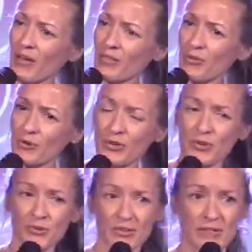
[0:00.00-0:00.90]
how the Lord
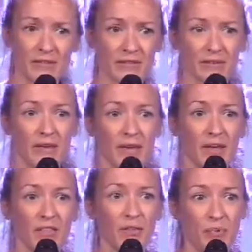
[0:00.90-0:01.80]
uses
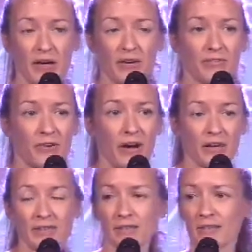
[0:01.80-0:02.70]
the body of
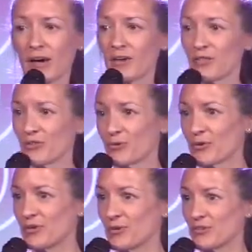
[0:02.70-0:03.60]
Christ, how the
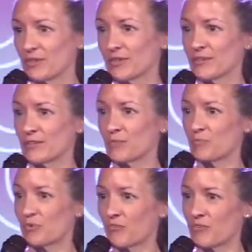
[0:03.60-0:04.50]
Lord uses
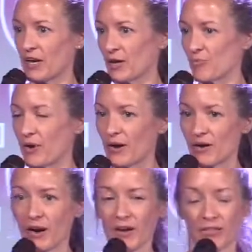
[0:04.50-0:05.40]
prophetic
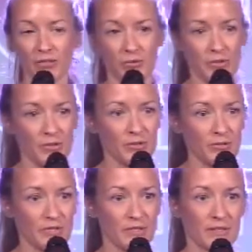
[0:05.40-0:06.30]
prayer, how the Lord
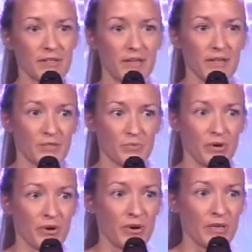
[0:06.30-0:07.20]
uses his
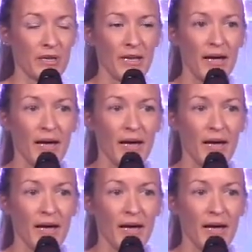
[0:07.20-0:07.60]
word,